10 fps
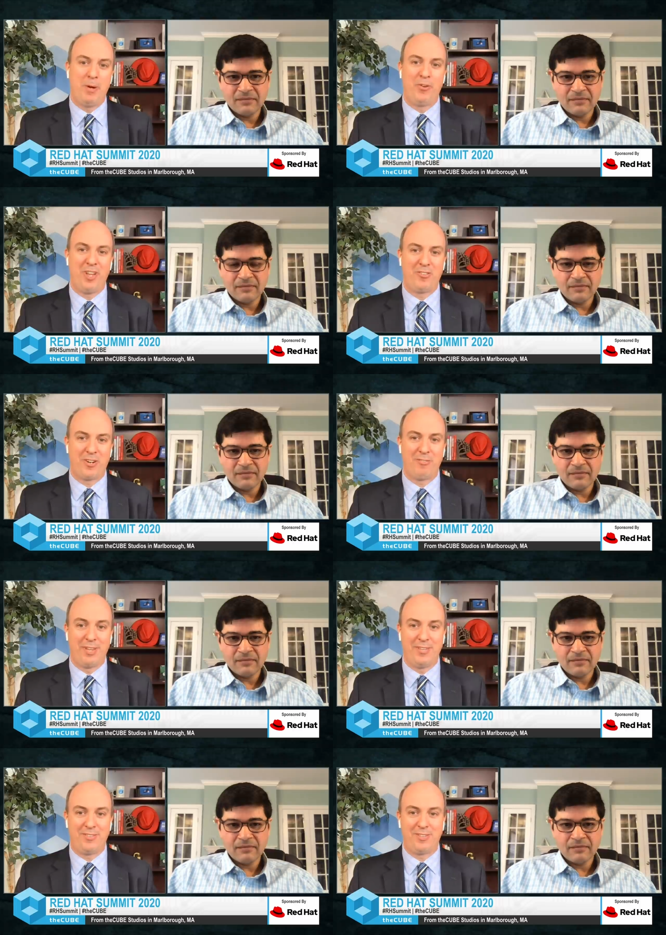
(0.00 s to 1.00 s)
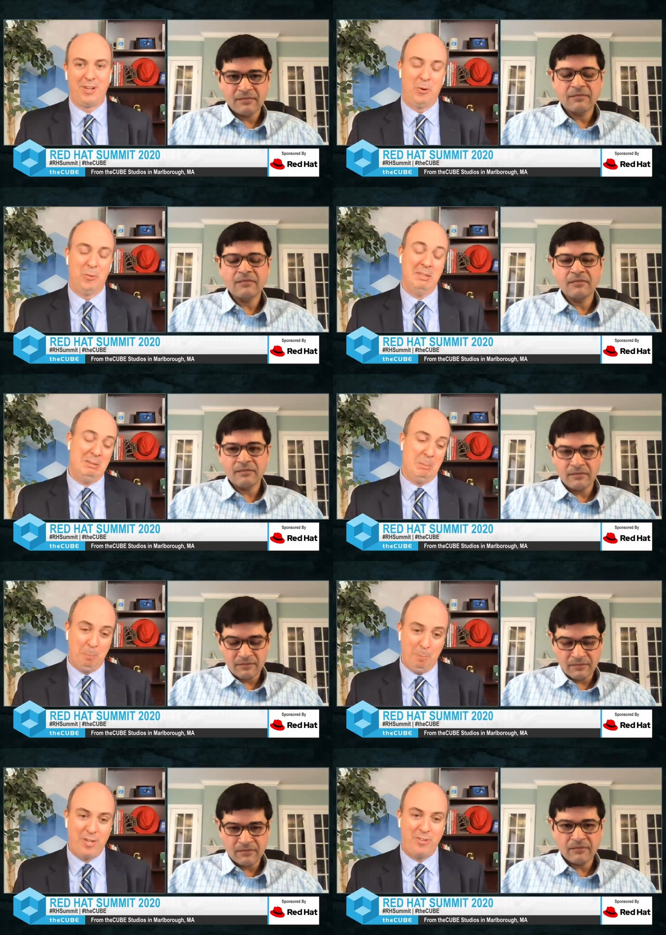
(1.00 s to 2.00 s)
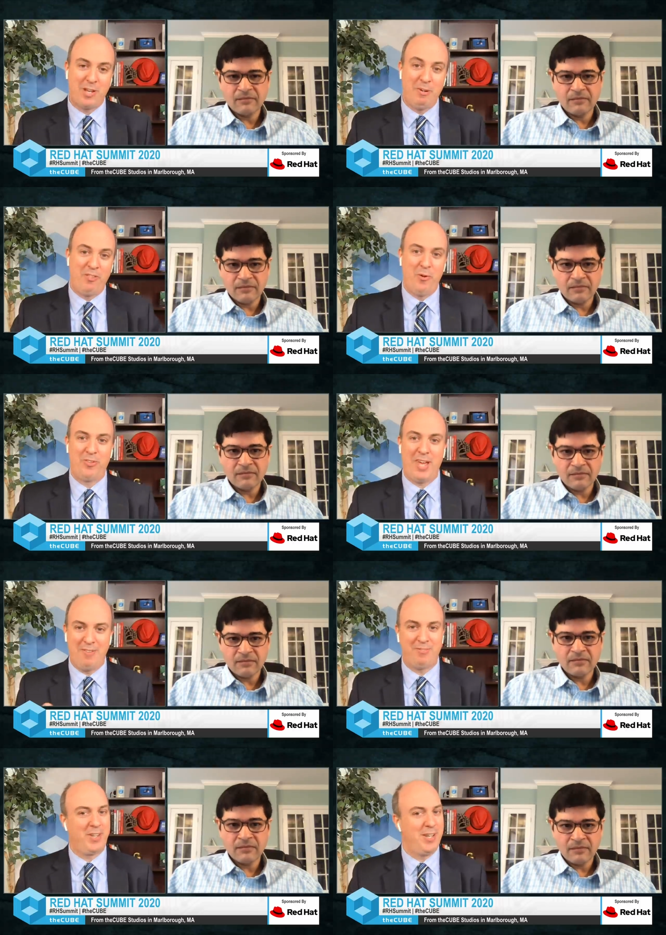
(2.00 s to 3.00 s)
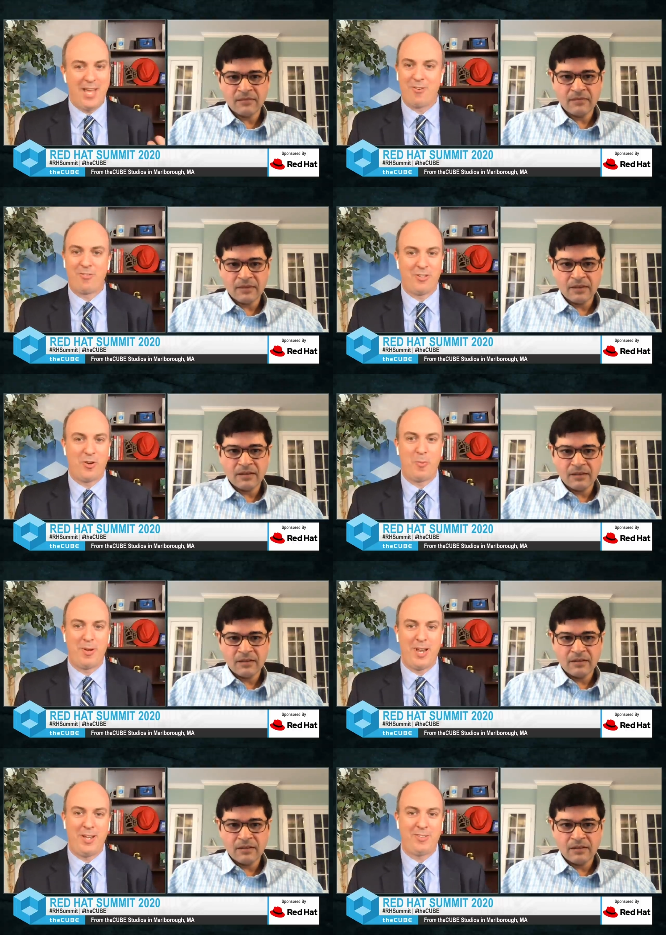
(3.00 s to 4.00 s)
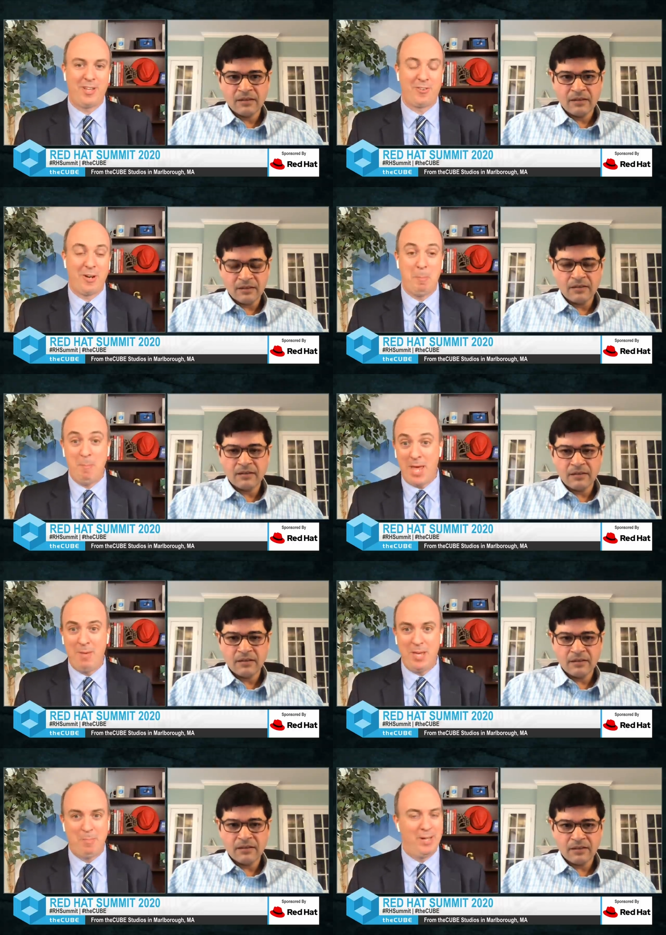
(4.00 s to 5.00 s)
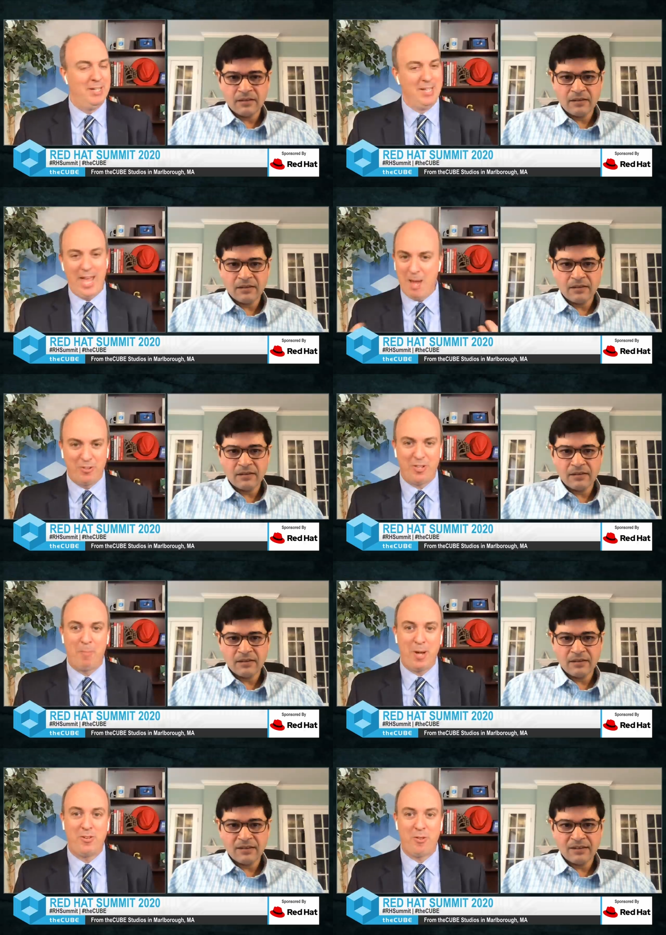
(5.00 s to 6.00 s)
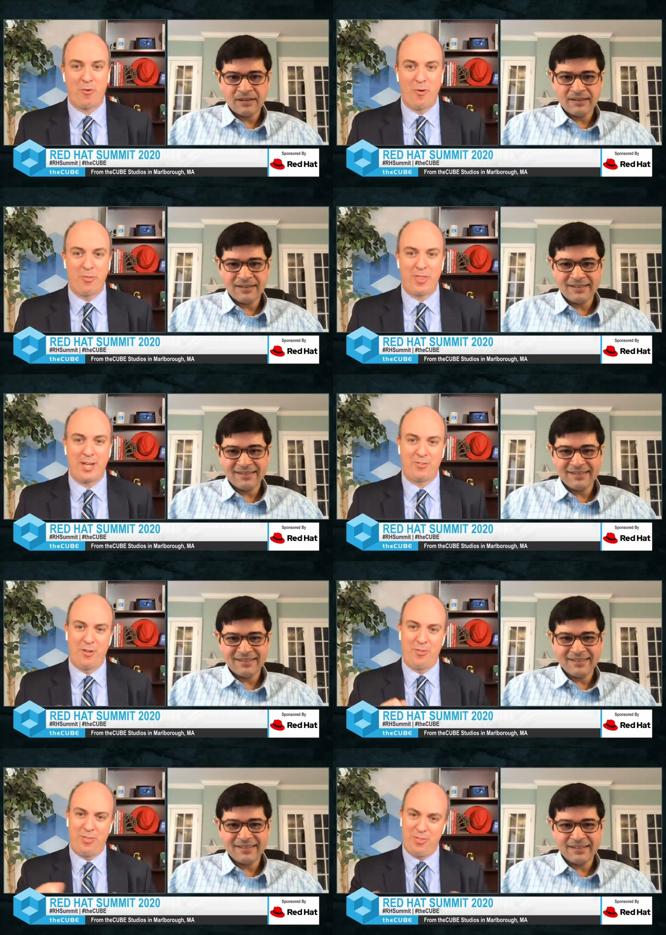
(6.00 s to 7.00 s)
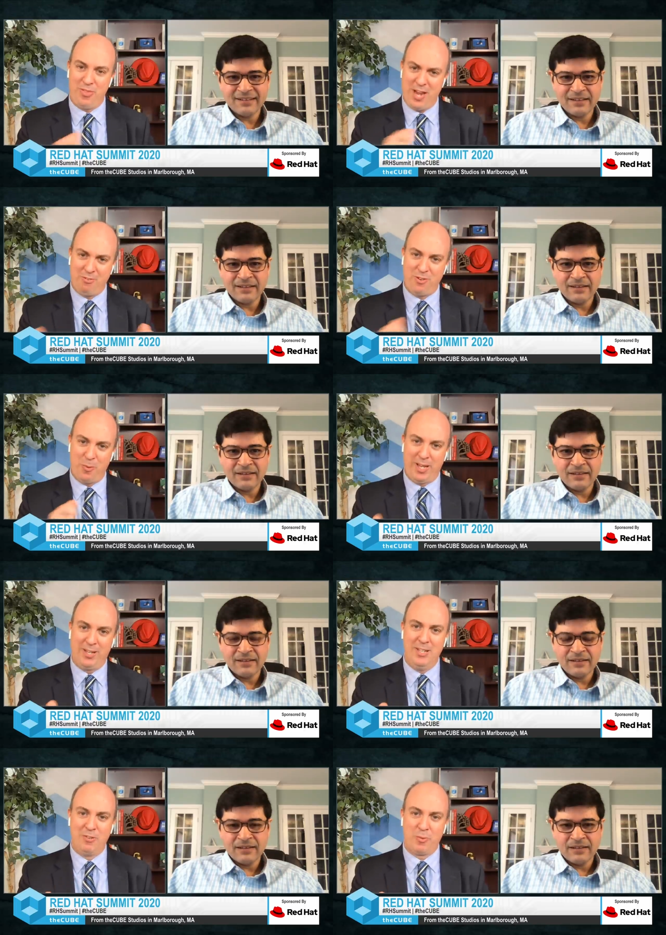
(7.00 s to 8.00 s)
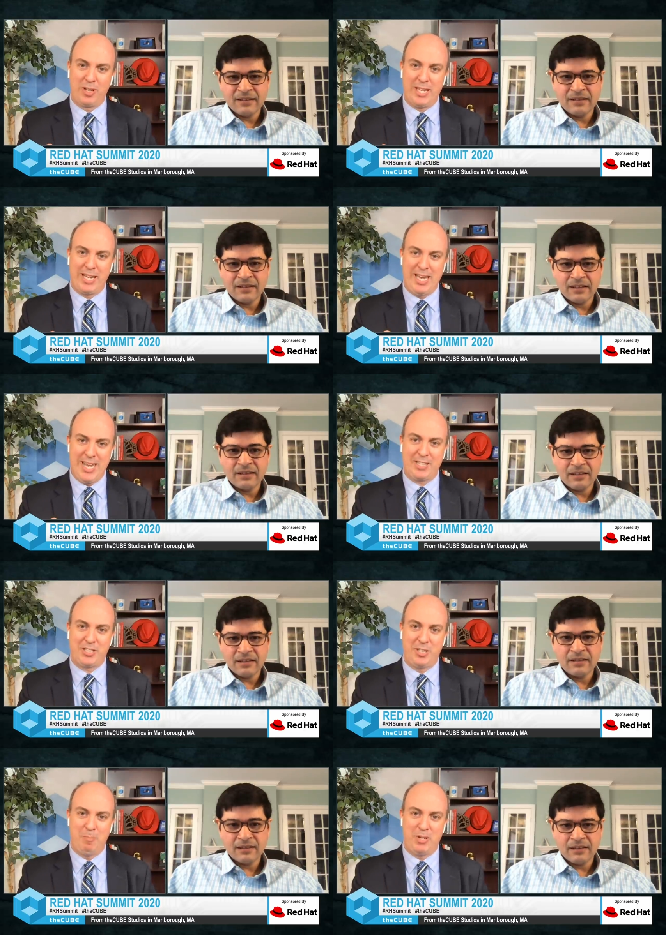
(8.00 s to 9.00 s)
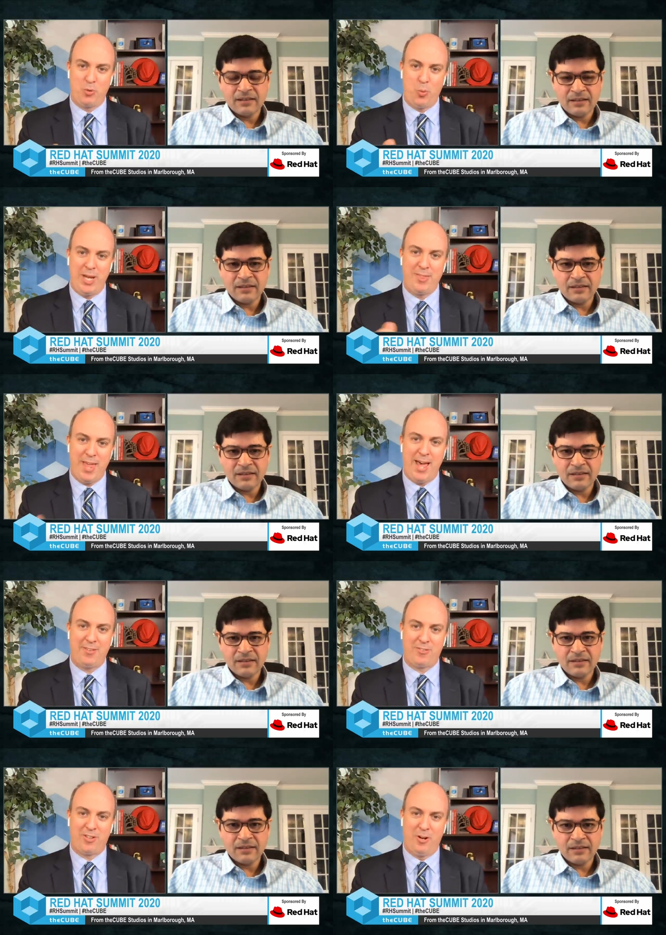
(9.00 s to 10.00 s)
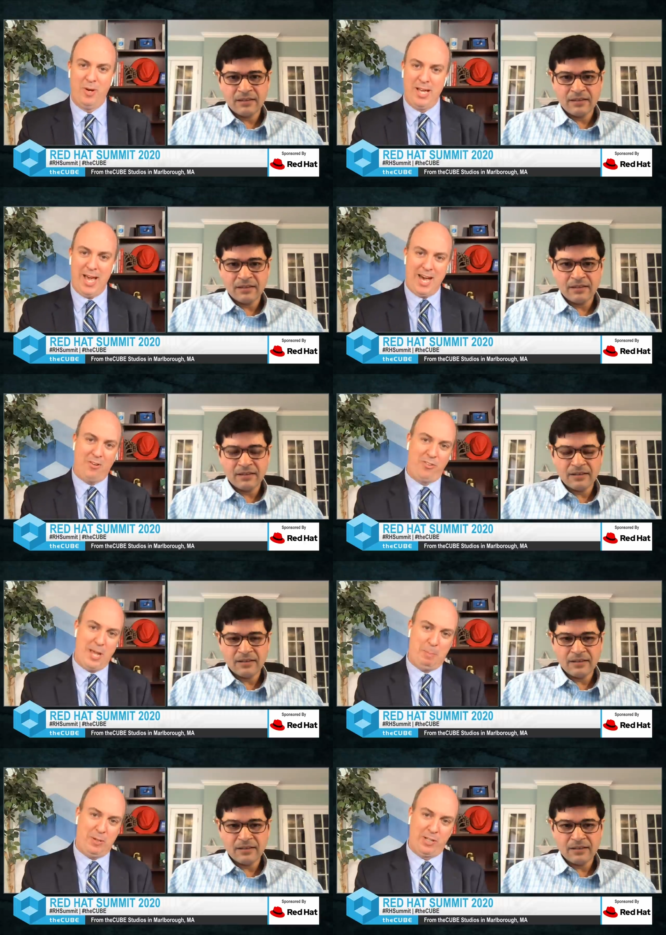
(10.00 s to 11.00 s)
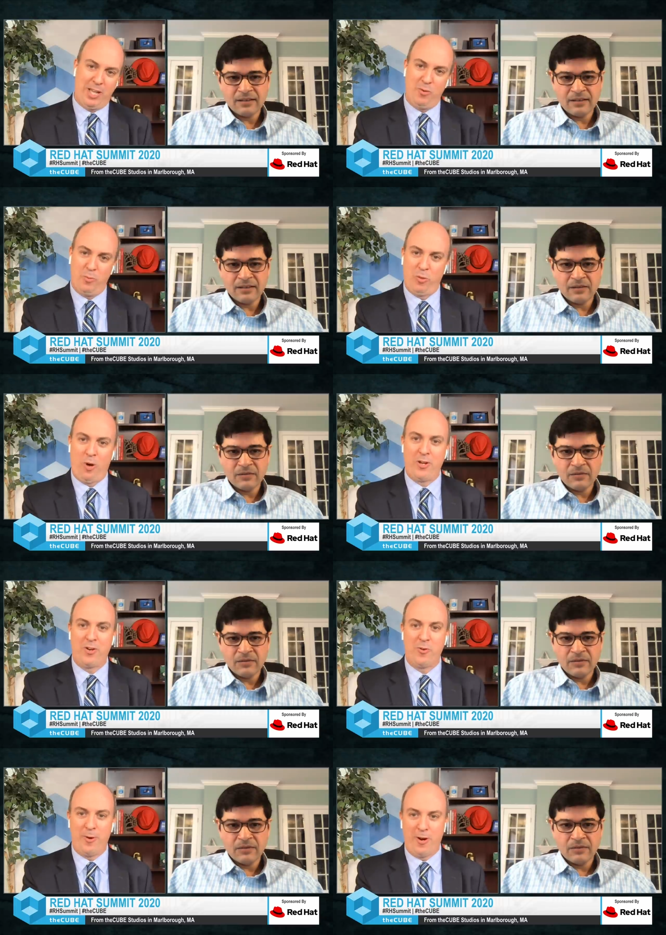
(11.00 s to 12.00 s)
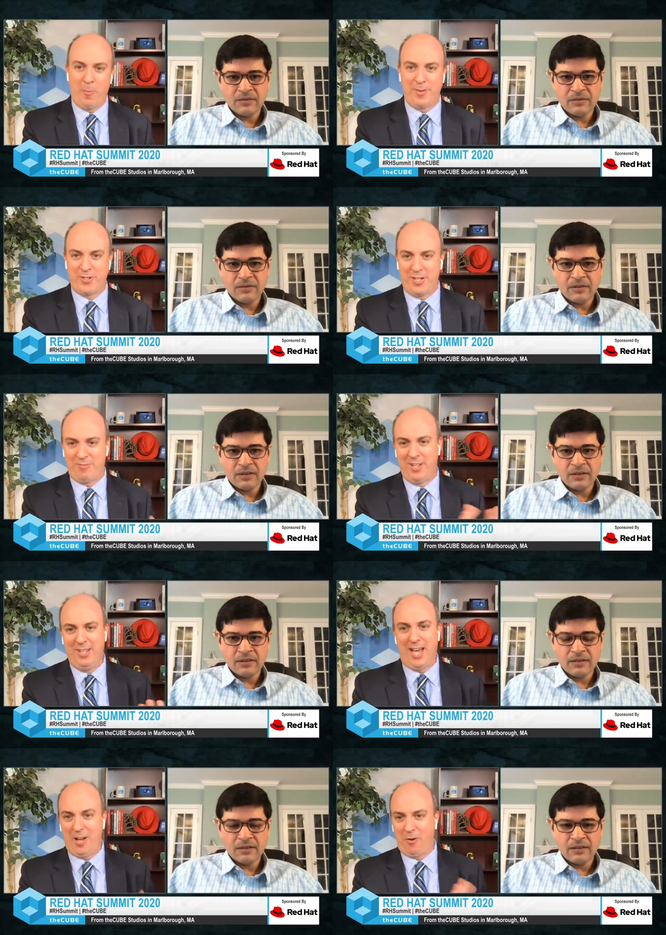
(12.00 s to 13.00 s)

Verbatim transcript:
Speaker 1: would be built on serverless. So might some of those have containers and Kubernetes under it? Maybe, but Amazon might do their own thing. So they're doing really a connection between that. So how does that plug in with what you're doing OpenShift?